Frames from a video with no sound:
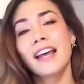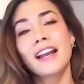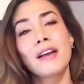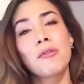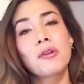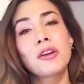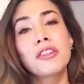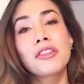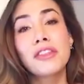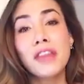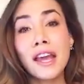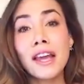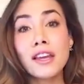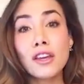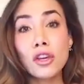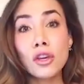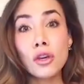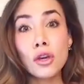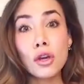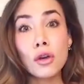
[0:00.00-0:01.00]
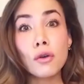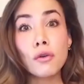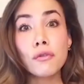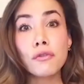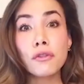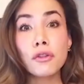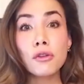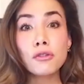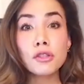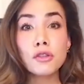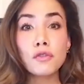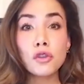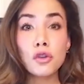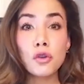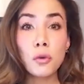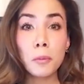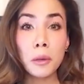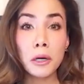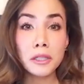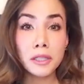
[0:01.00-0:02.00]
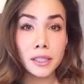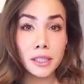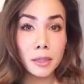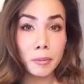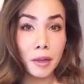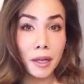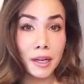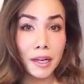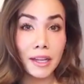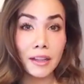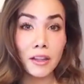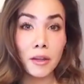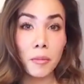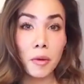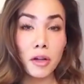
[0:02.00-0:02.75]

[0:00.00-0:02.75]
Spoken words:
And I want to thank you for those of you who participated